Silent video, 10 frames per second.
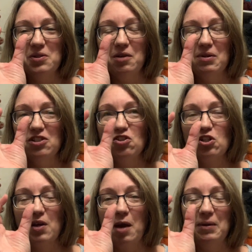I wasn't
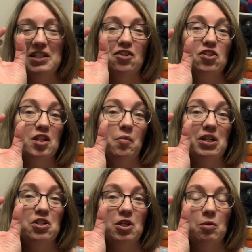sure how many stitches I
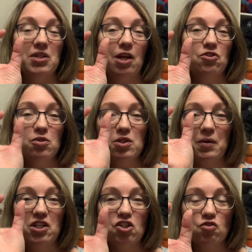wanted to go down to, so I
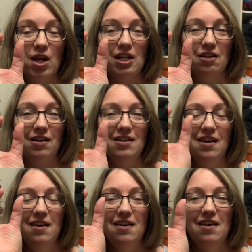just tried it on.
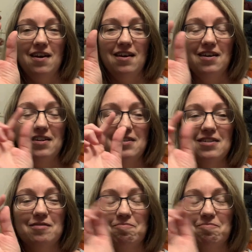And